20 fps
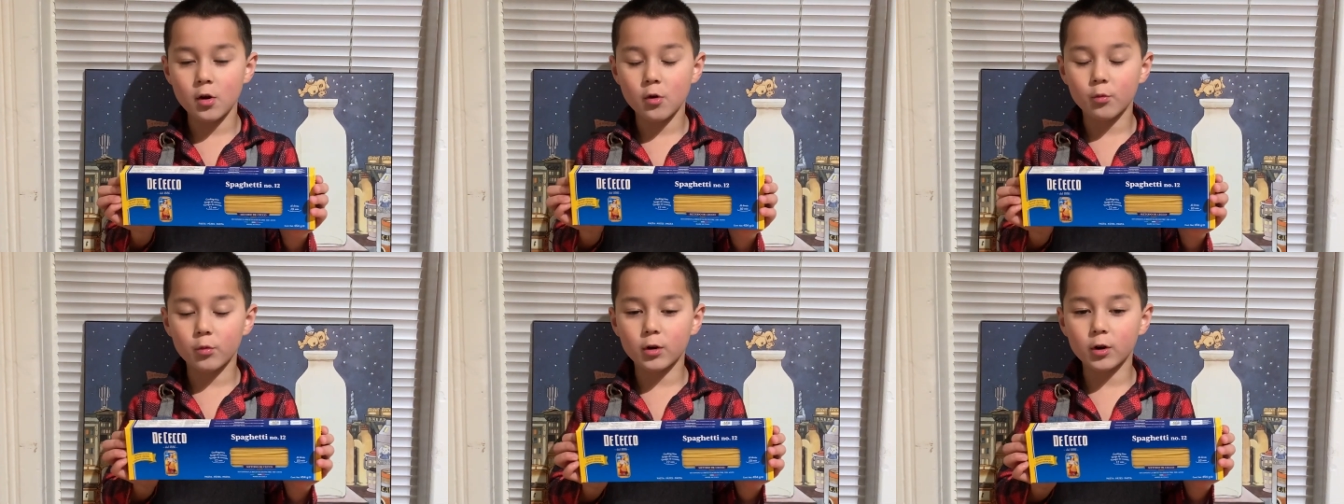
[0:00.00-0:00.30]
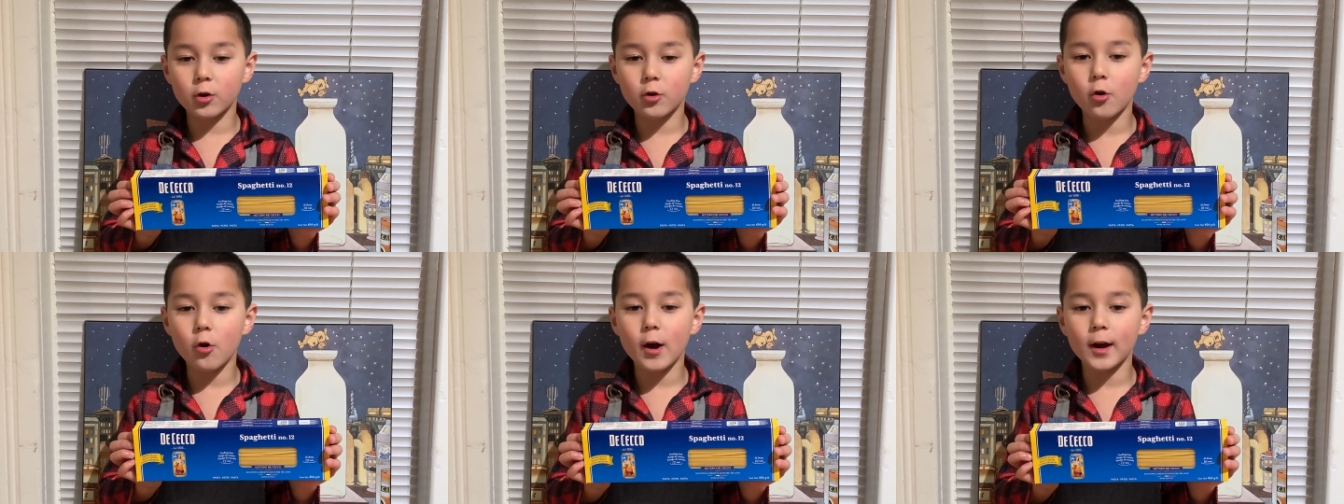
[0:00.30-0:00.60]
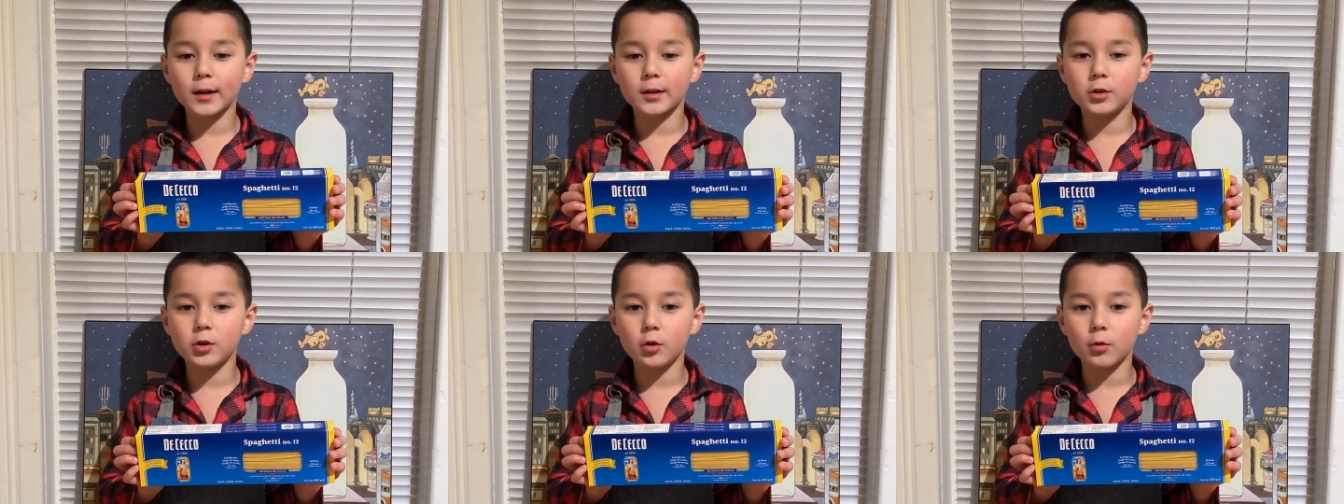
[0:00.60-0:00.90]
We're
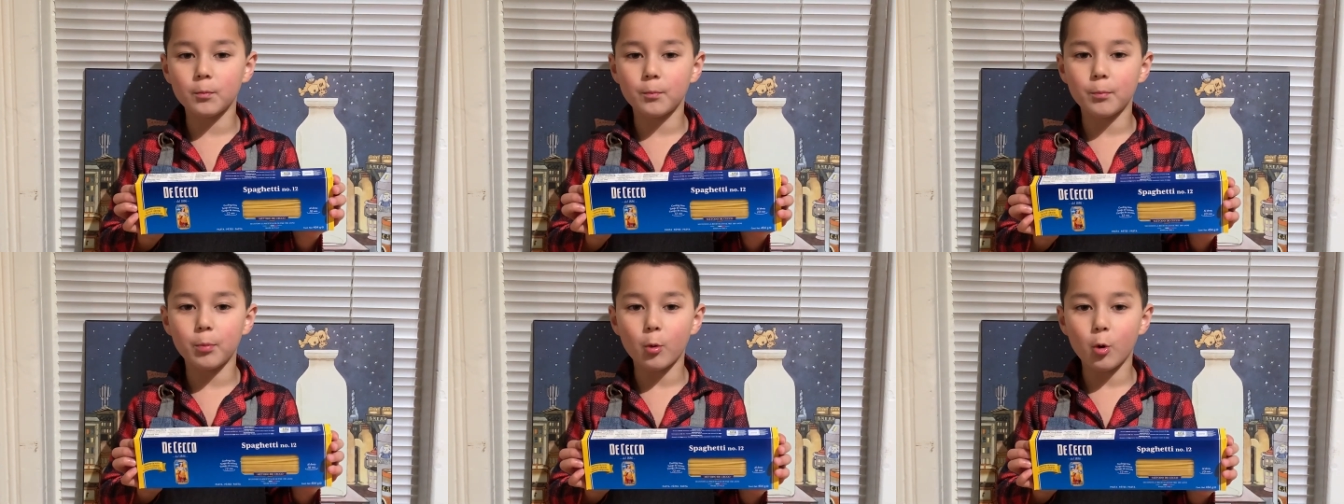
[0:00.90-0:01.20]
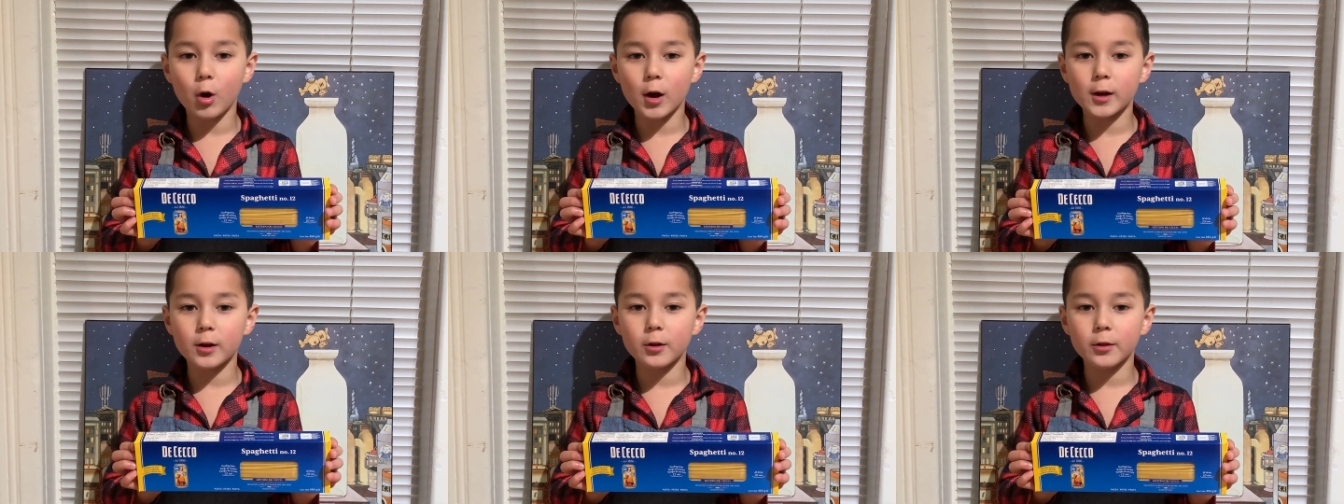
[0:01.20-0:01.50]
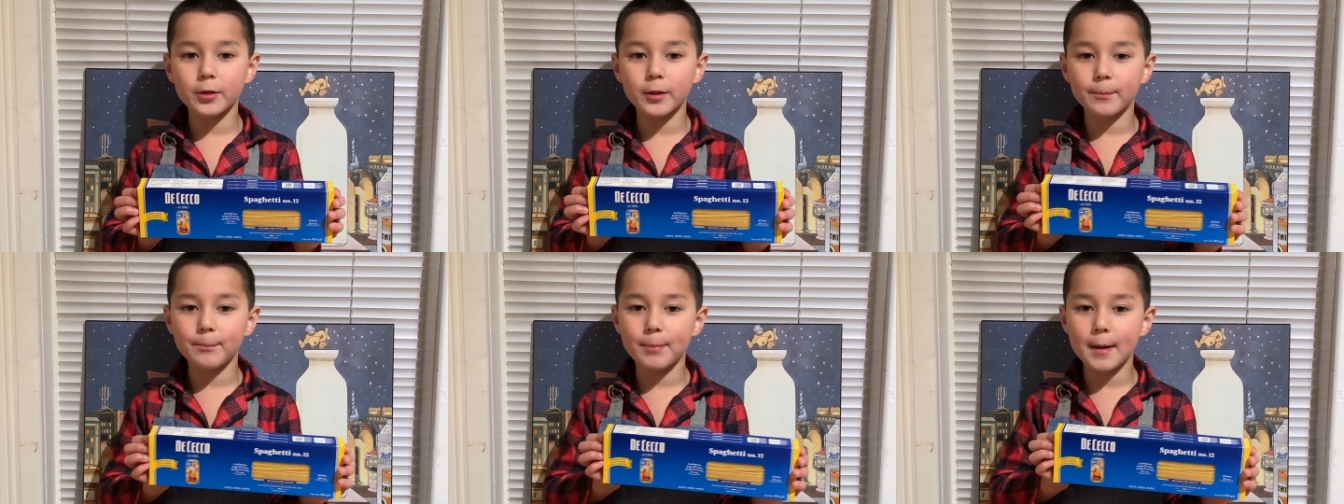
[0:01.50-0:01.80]
going to boil
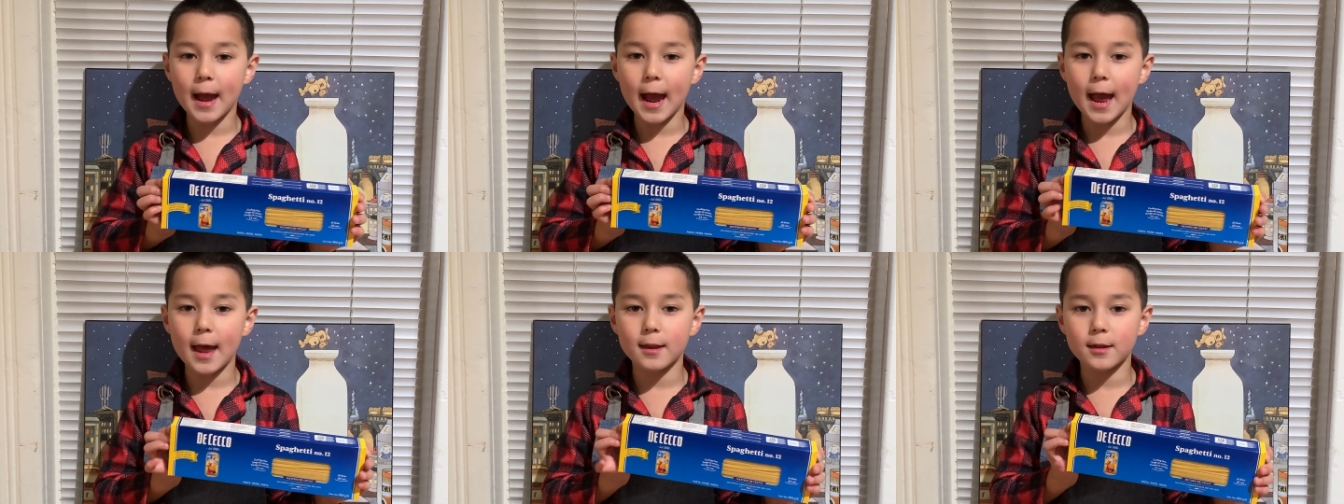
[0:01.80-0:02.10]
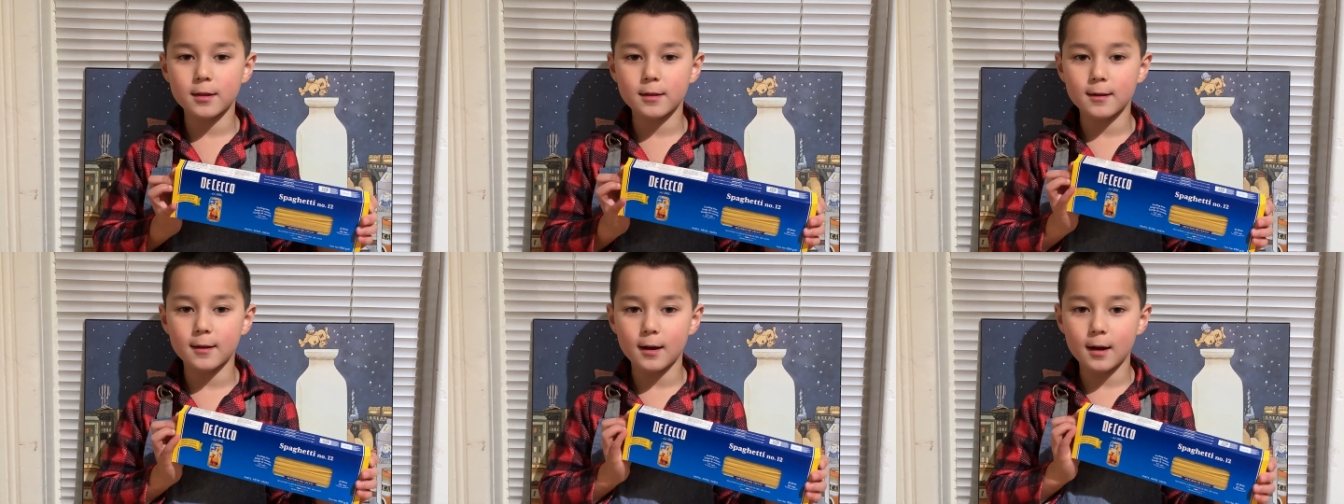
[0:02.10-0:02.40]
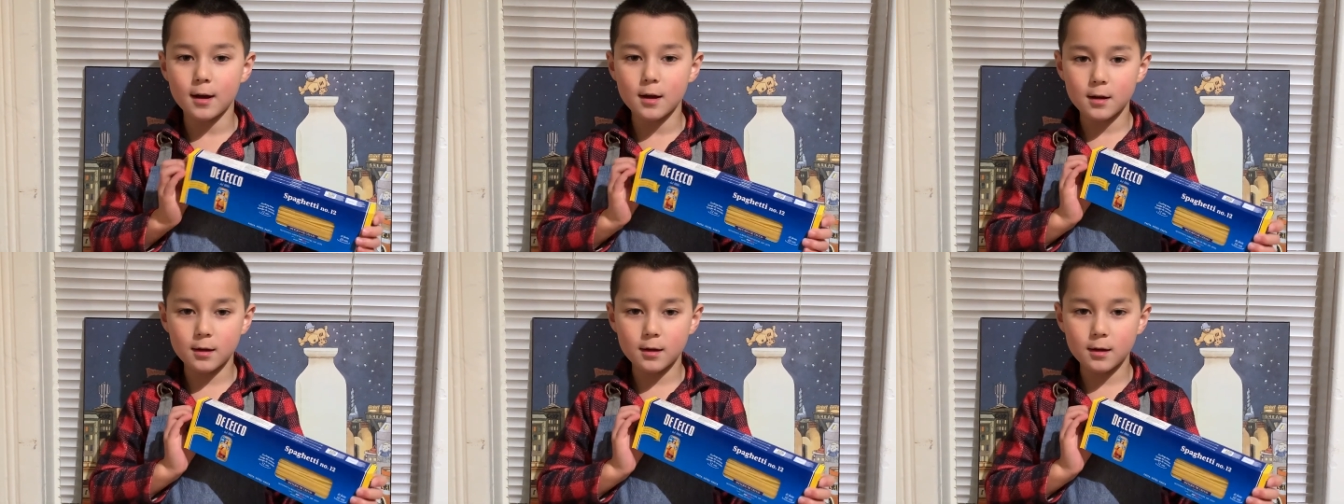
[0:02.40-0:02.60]
the pasta